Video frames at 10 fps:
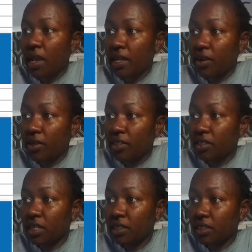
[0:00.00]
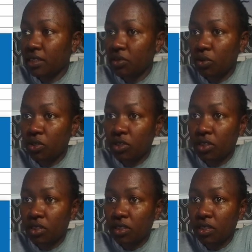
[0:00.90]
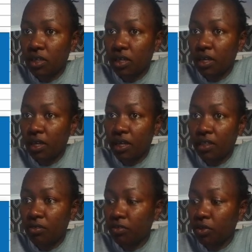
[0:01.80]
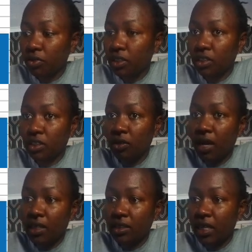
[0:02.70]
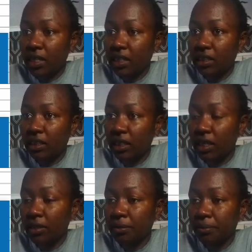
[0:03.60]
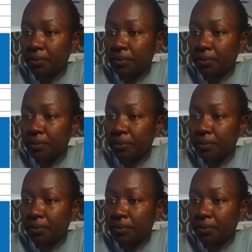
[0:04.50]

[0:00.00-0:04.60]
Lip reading: and now it doesn't want to, it's frozen. So I'll start this again.